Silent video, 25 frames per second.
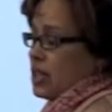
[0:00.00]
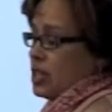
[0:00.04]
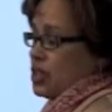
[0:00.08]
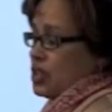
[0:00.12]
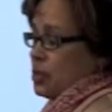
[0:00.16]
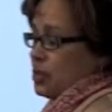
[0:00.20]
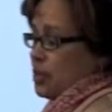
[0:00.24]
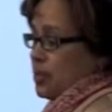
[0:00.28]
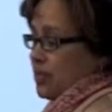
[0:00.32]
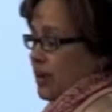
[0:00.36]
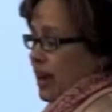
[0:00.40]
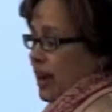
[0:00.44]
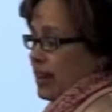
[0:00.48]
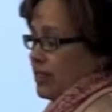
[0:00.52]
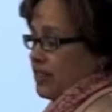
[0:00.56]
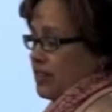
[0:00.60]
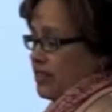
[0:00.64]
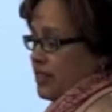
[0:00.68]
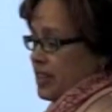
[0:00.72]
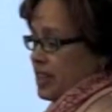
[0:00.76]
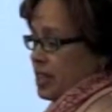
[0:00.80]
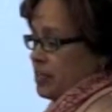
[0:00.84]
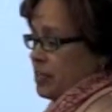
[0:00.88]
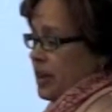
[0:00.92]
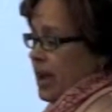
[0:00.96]
to provide
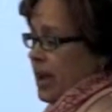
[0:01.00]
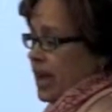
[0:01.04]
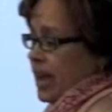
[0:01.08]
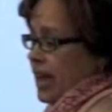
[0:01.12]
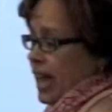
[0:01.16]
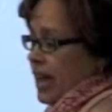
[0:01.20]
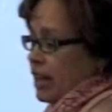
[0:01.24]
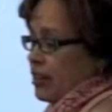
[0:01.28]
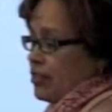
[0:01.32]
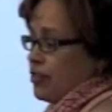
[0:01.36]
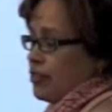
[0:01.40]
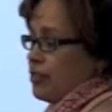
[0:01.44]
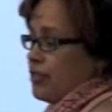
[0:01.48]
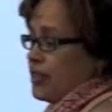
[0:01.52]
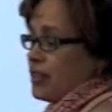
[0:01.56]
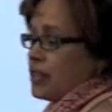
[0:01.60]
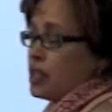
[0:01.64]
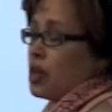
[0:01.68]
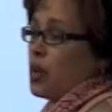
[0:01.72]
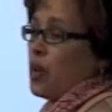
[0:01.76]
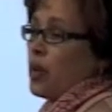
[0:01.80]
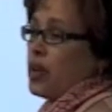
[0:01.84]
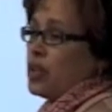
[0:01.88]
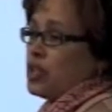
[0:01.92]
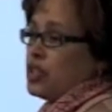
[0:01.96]
feedback and
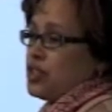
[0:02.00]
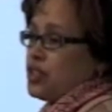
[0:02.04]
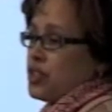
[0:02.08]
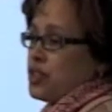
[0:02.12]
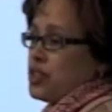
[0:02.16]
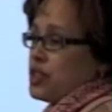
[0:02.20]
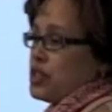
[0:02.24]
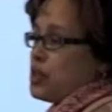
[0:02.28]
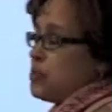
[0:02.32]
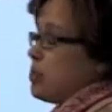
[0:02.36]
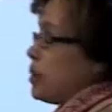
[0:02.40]
field questions